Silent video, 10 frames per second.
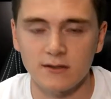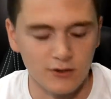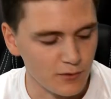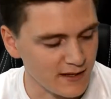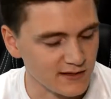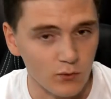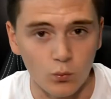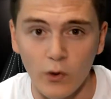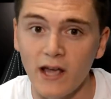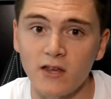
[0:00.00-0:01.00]
So no matter
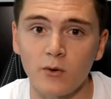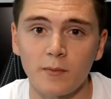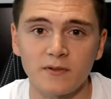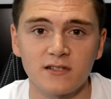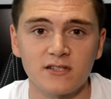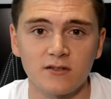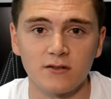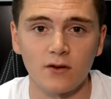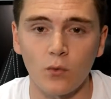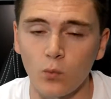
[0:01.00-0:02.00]
where you are
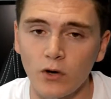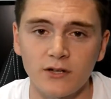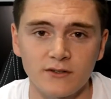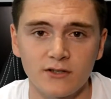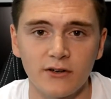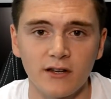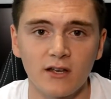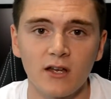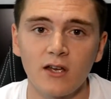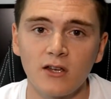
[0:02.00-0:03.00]
positioned or what you're
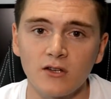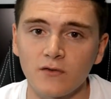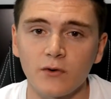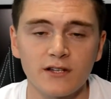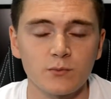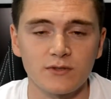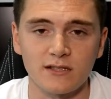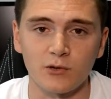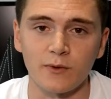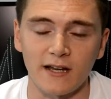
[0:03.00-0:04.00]
doing, your voice will
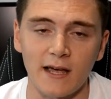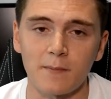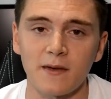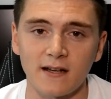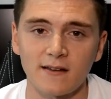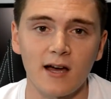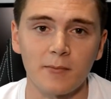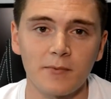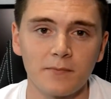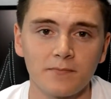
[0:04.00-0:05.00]
still get picked up.